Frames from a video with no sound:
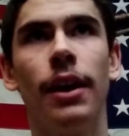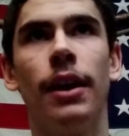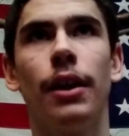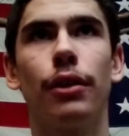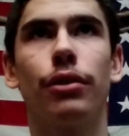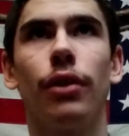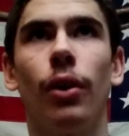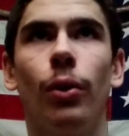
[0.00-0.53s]

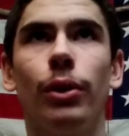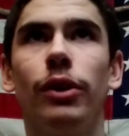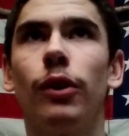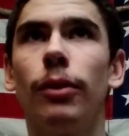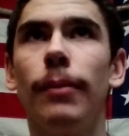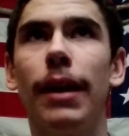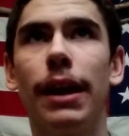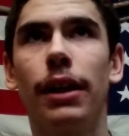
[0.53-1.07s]
So you
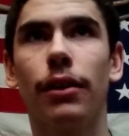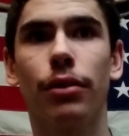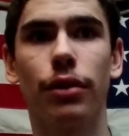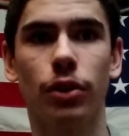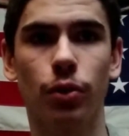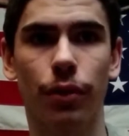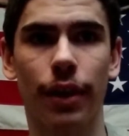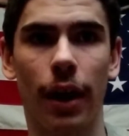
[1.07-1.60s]
can make
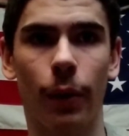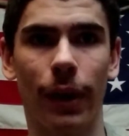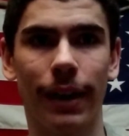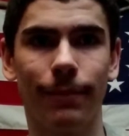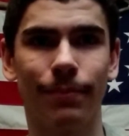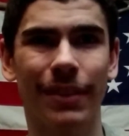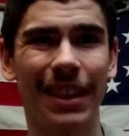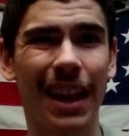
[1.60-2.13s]
sigils that way.
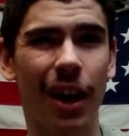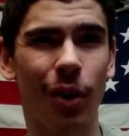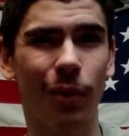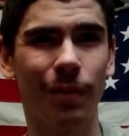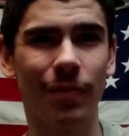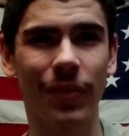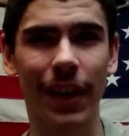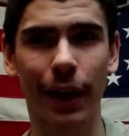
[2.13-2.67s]
Now,
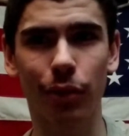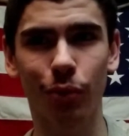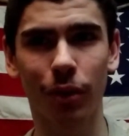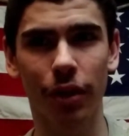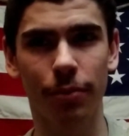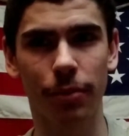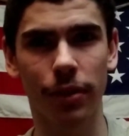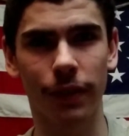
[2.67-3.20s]
that's a really
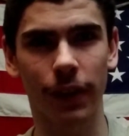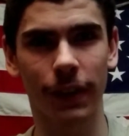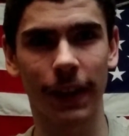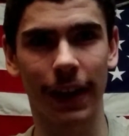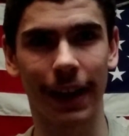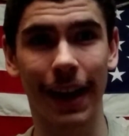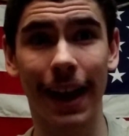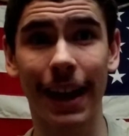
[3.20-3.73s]
specific
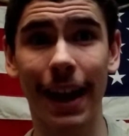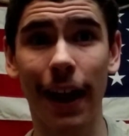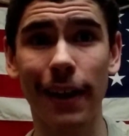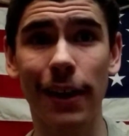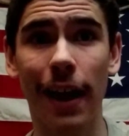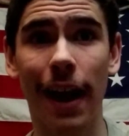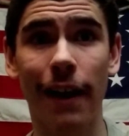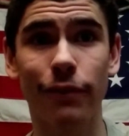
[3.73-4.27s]
thing. And now
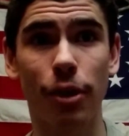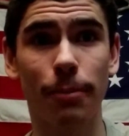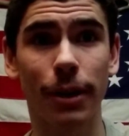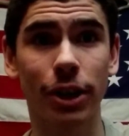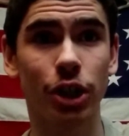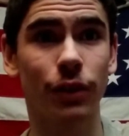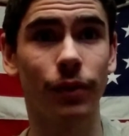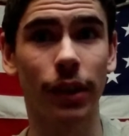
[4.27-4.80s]
you have a
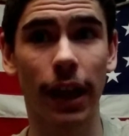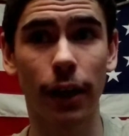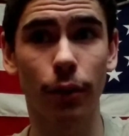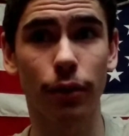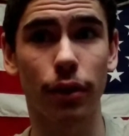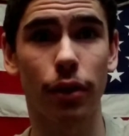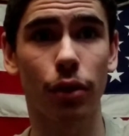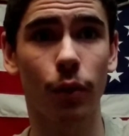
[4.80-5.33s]
bunch of
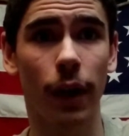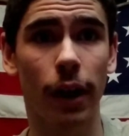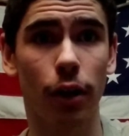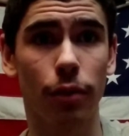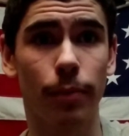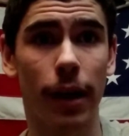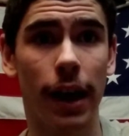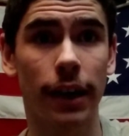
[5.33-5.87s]
letters and
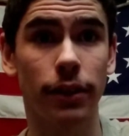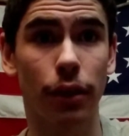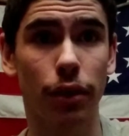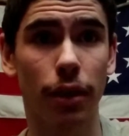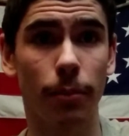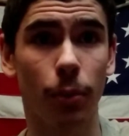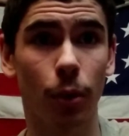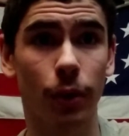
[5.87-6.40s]
squares behind the
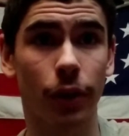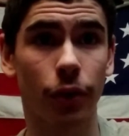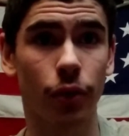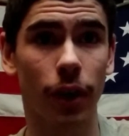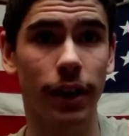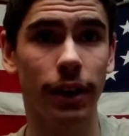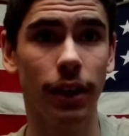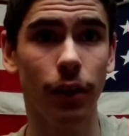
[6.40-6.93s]
symbol you're
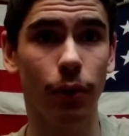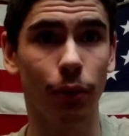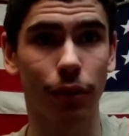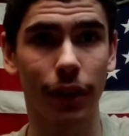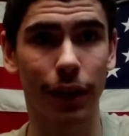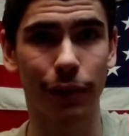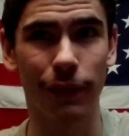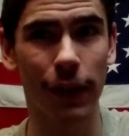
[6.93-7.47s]
trying to use.
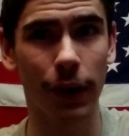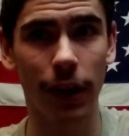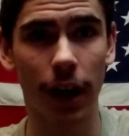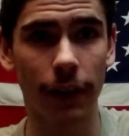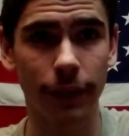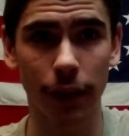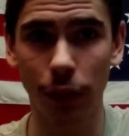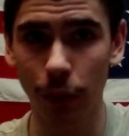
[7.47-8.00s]
It's very
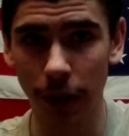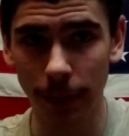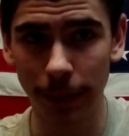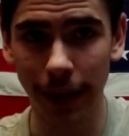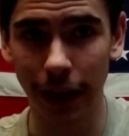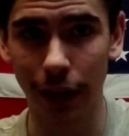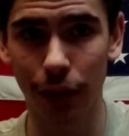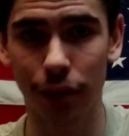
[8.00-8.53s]
obvious what it
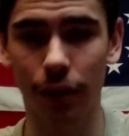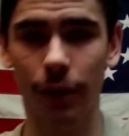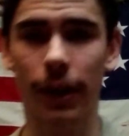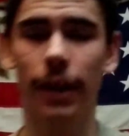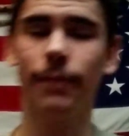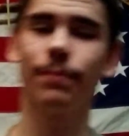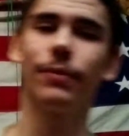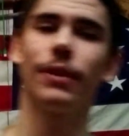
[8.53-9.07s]
means, okay?